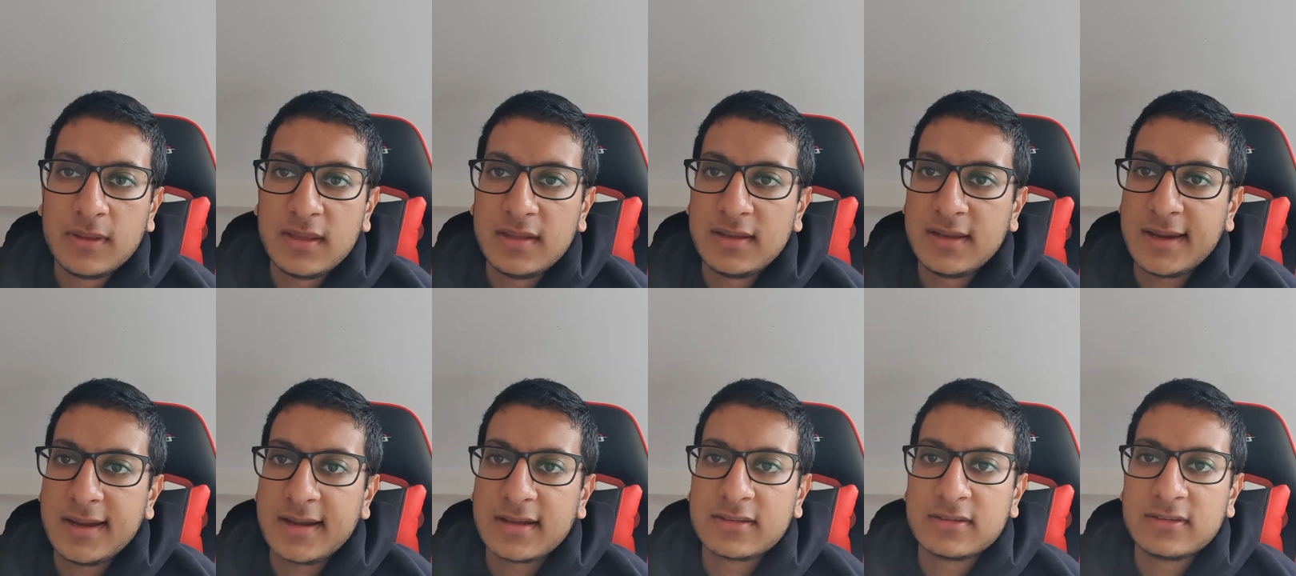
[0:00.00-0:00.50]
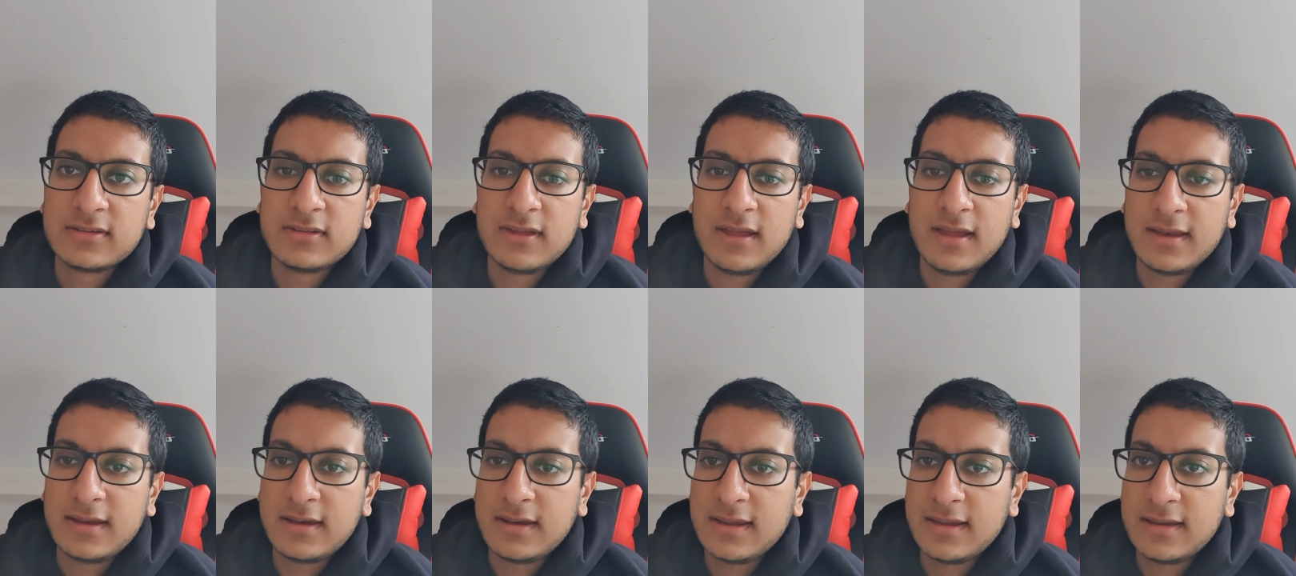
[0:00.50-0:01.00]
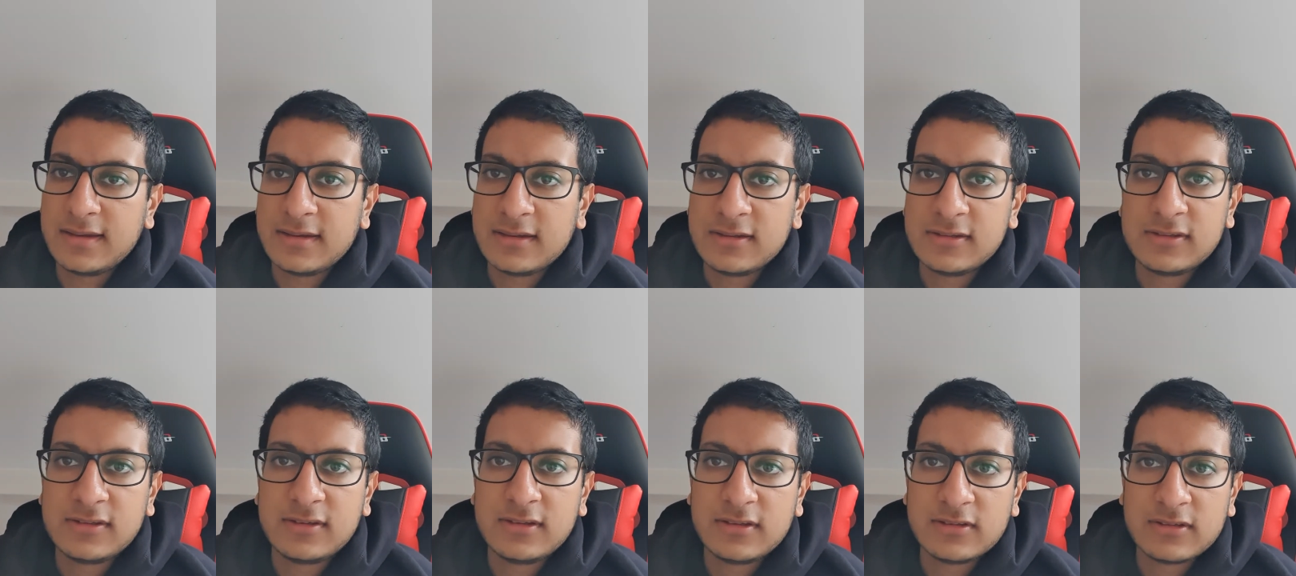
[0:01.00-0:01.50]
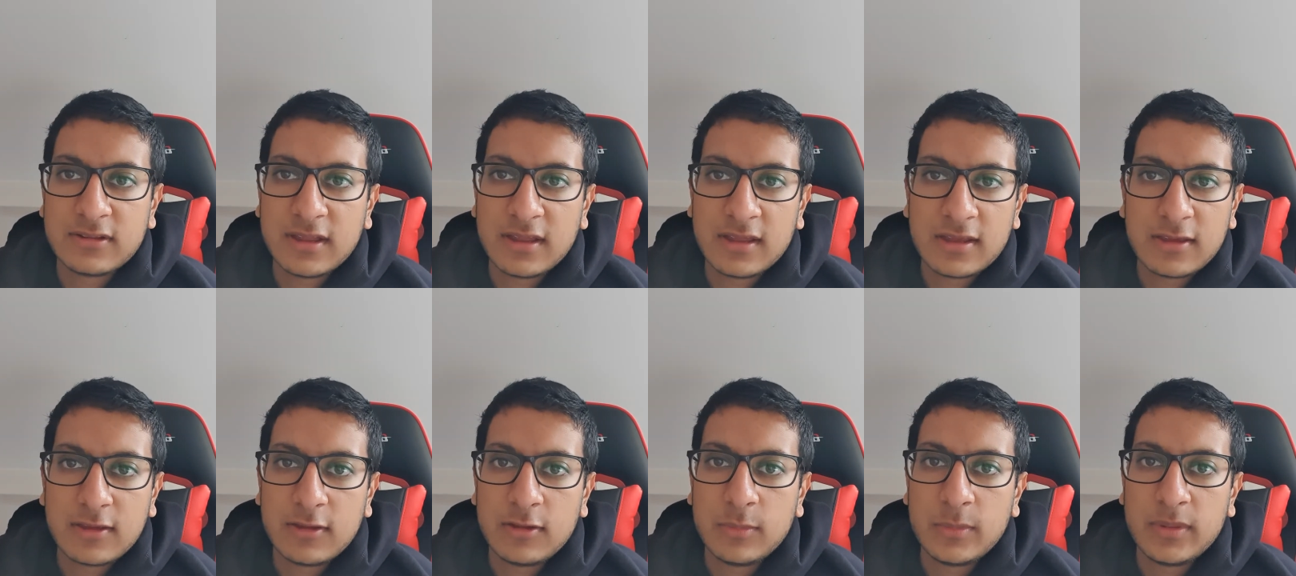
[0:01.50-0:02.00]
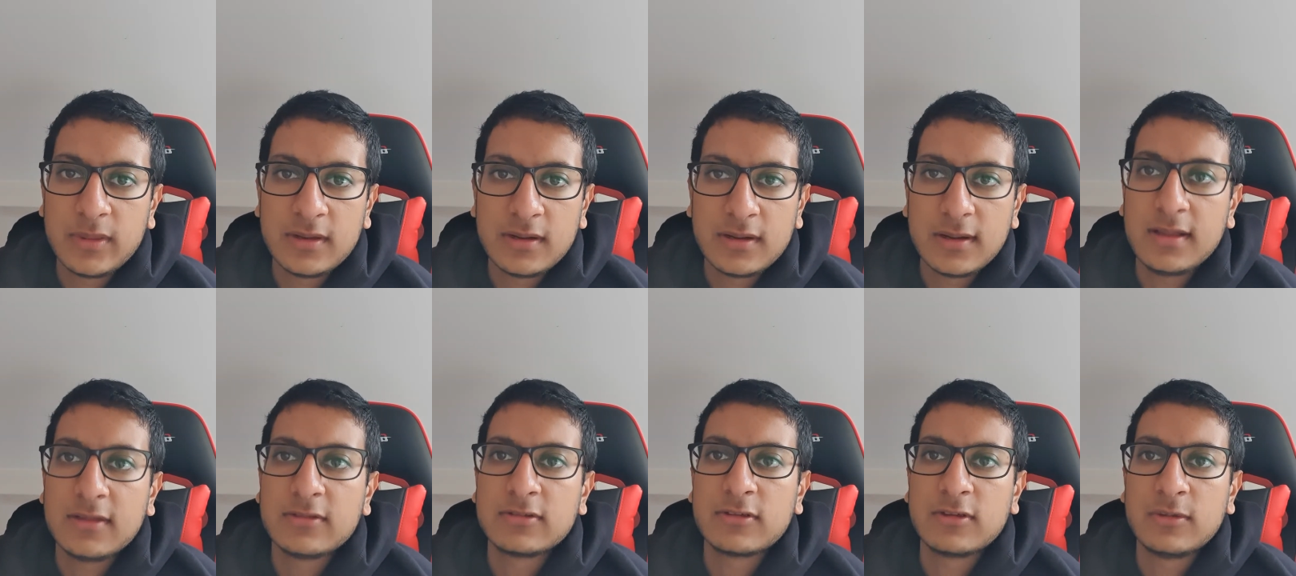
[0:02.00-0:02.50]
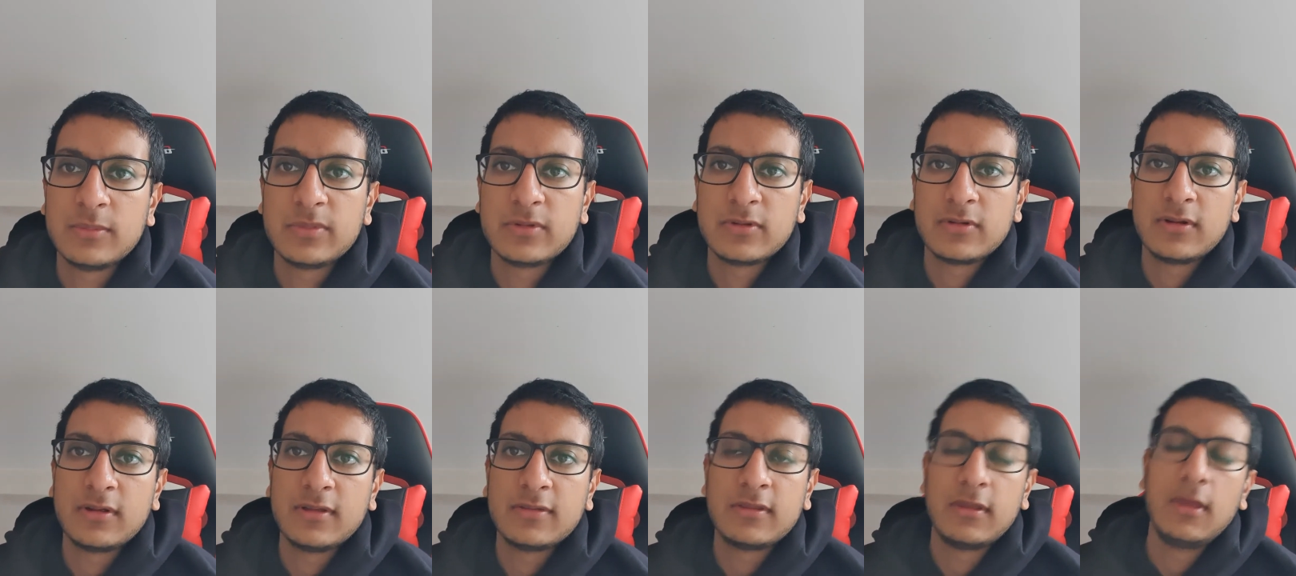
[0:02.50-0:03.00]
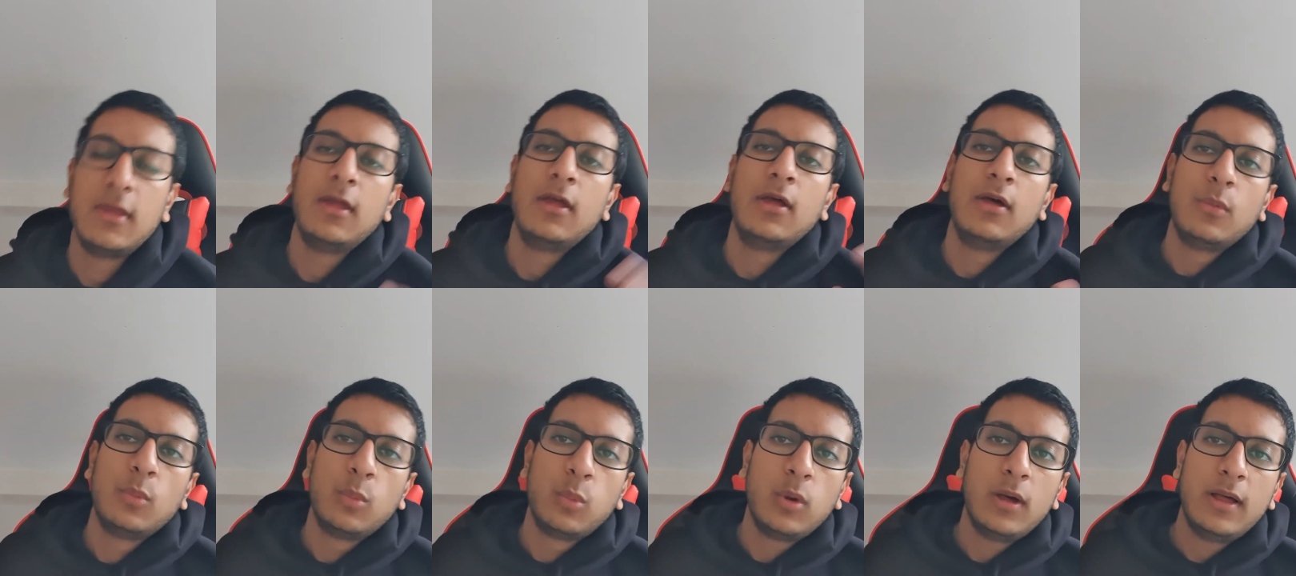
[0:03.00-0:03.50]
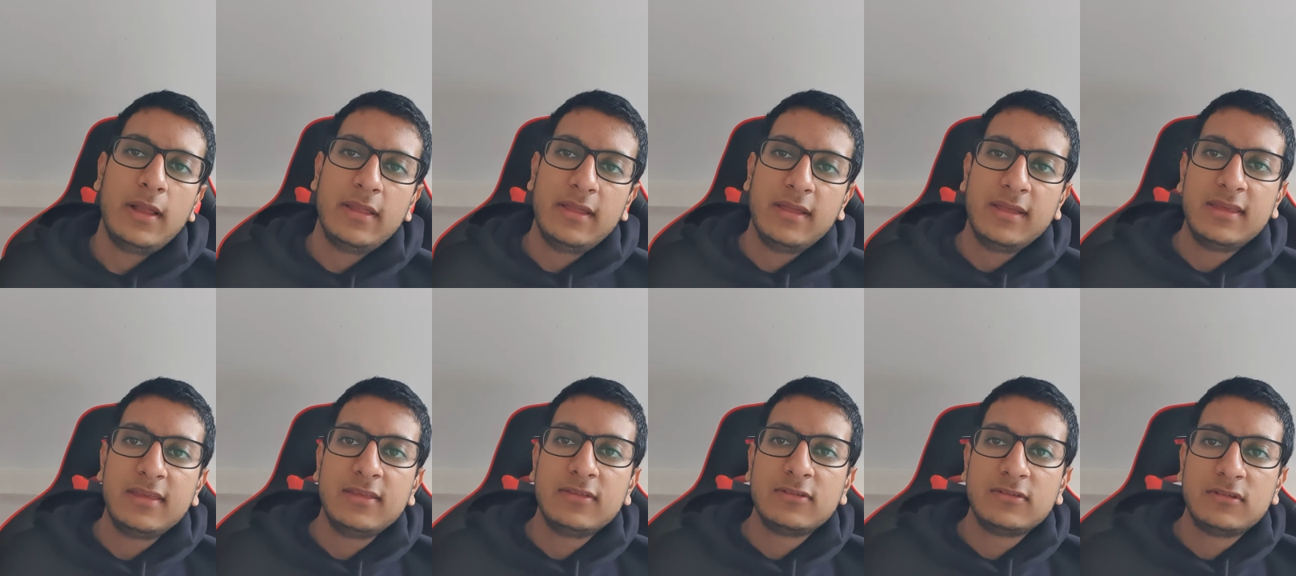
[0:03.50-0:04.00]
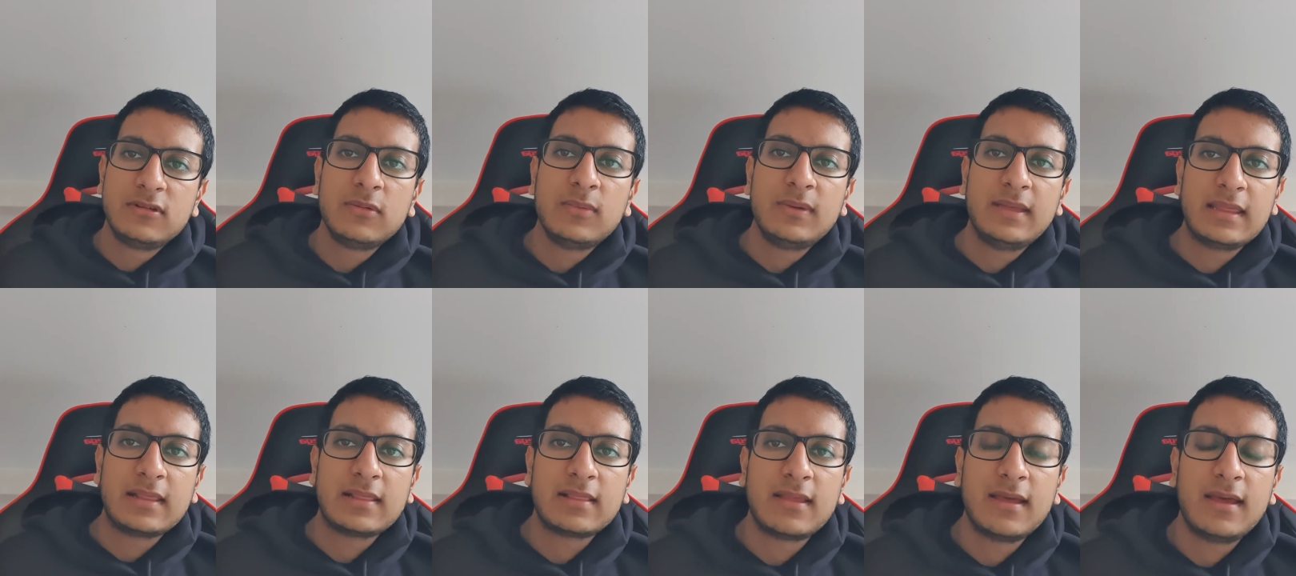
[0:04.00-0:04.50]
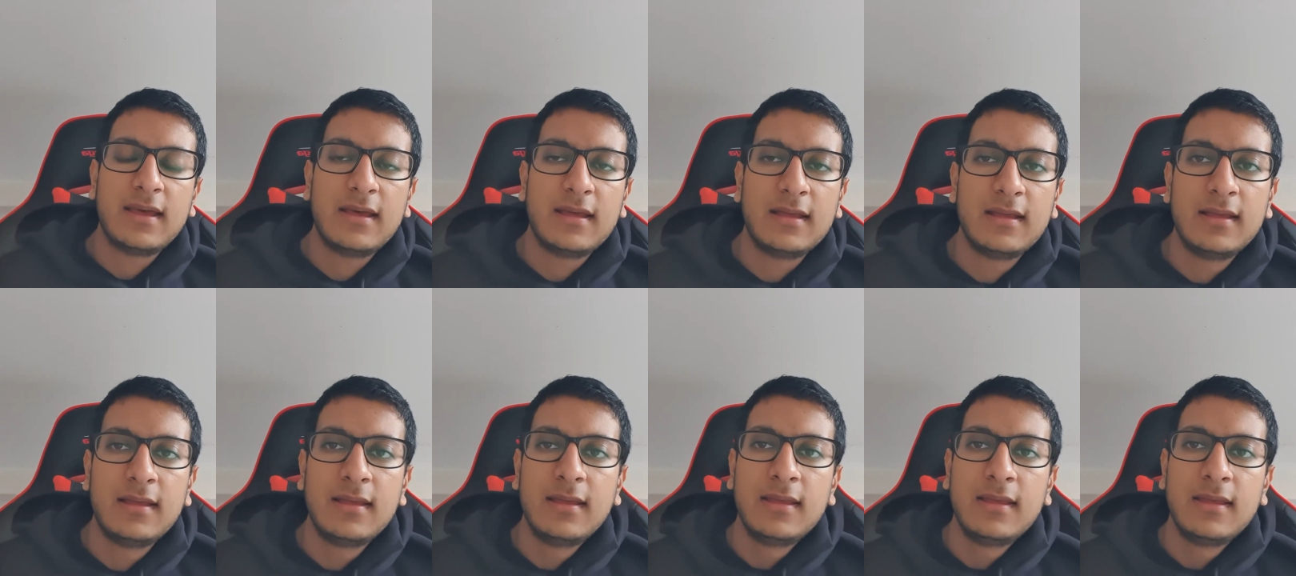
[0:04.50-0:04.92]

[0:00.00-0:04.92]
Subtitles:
attacks Atlantis, steals their cube, and then last cube's on Earth. While he's doing that,